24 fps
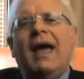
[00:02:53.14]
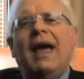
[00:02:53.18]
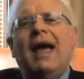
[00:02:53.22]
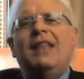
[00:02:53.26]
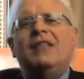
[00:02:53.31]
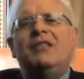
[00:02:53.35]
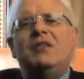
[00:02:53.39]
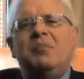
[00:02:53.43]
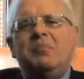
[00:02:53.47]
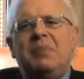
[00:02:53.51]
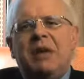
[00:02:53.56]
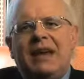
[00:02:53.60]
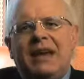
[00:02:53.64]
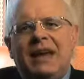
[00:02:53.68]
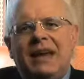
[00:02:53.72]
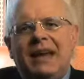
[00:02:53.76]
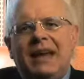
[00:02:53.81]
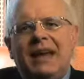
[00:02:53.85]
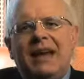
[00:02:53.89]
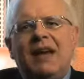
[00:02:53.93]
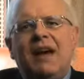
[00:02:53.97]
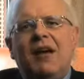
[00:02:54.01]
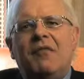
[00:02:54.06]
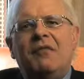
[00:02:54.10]
and the
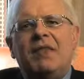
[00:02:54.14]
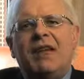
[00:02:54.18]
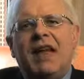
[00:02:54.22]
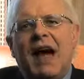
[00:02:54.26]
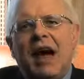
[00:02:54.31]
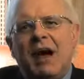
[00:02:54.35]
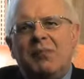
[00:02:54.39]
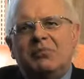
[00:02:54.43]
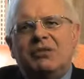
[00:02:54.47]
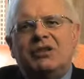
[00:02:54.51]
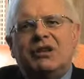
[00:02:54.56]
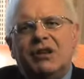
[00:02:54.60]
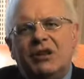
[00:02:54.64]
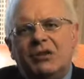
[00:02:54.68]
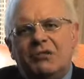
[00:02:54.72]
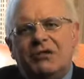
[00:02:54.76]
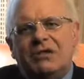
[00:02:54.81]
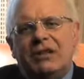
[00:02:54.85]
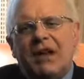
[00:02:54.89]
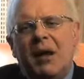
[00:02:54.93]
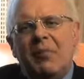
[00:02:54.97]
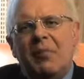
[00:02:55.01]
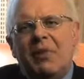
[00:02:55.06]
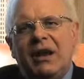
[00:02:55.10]
beginning of the
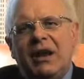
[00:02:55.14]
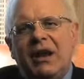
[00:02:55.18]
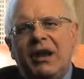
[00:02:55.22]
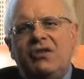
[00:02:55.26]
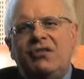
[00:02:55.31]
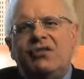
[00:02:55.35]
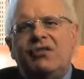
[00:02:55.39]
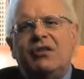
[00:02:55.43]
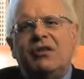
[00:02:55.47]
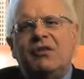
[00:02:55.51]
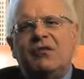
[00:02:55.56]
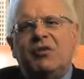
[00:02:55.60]
absolute domination